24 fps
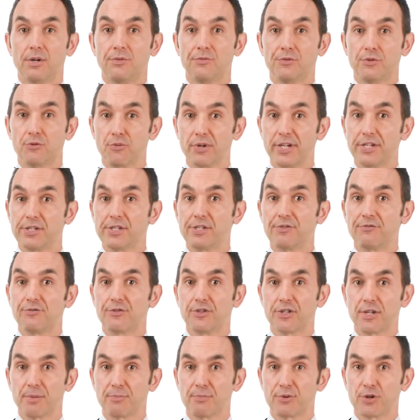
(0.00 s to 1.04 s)
The reason for
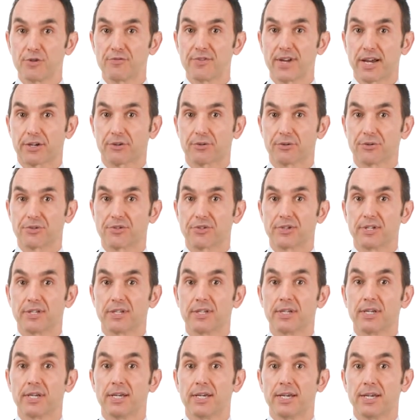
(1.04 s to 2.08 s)
the improved accuracy,
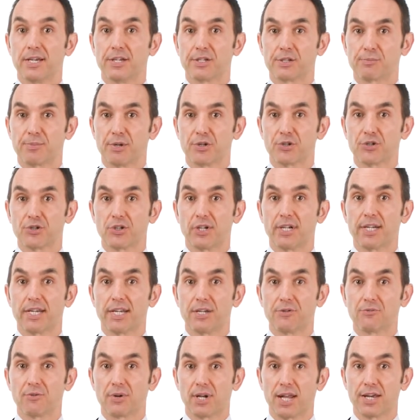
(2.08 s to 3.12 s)
especially
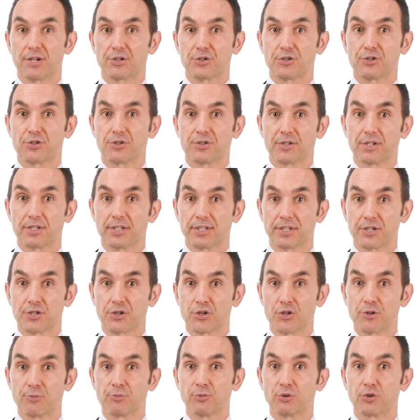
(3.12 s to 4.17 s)
in relation to the
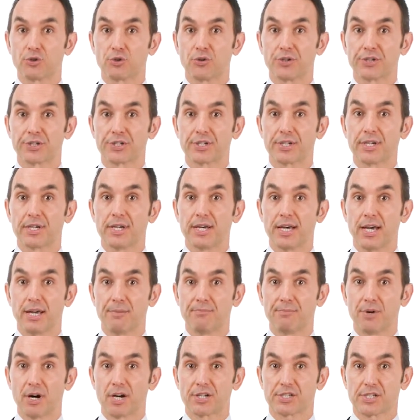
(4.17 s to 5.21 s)
glenohumeral joint and
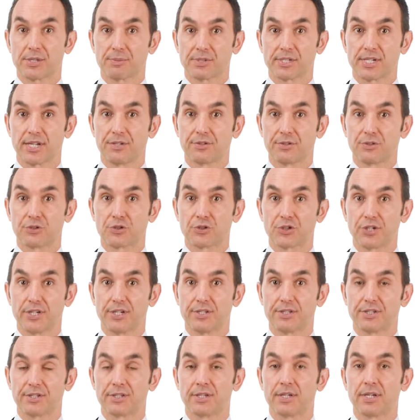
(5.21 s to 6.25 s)
biceps tendon
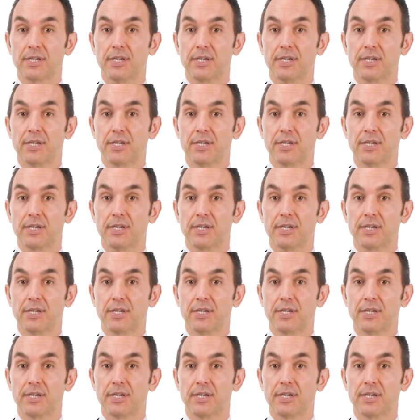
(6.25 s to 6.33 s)
sheath,